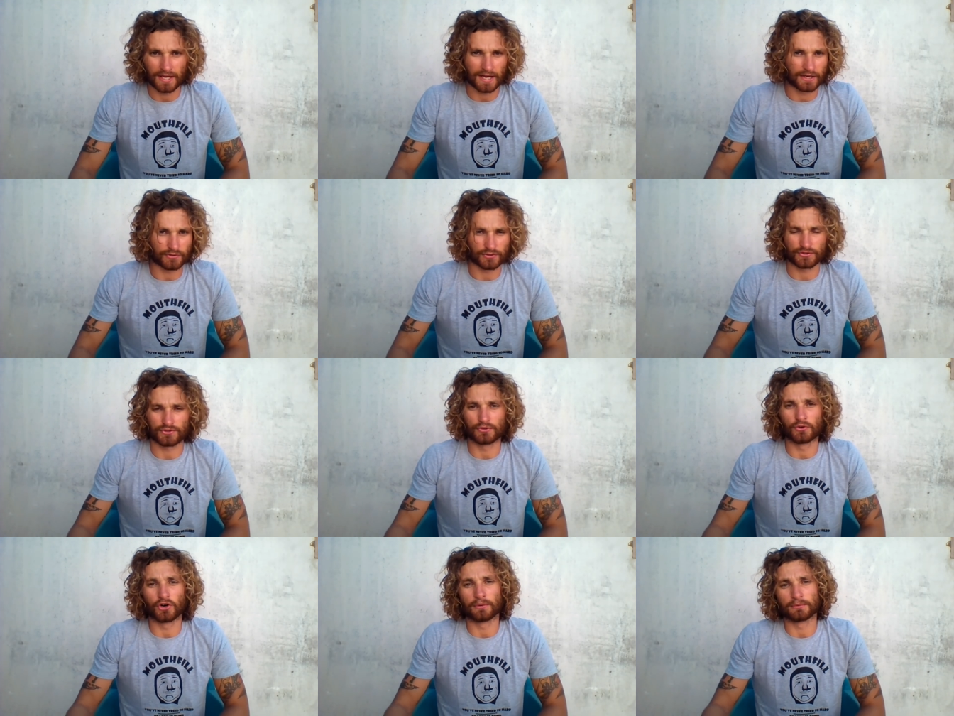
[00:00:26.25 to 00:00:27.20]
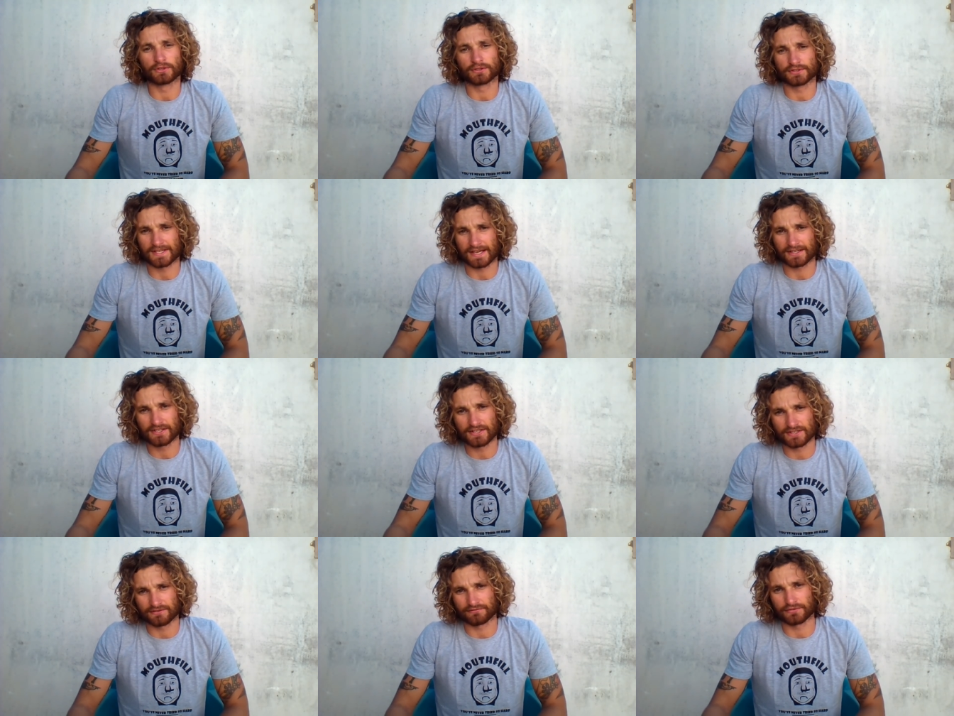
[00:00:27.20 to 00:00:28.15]
and just the normal
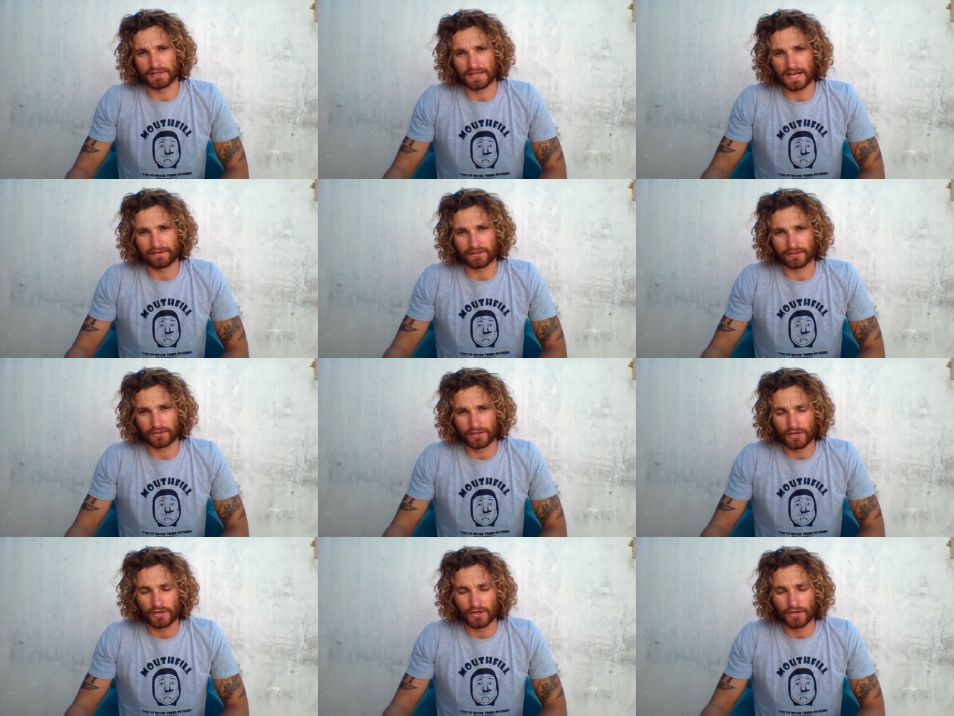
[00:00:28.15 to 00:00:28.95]
techniques in freediving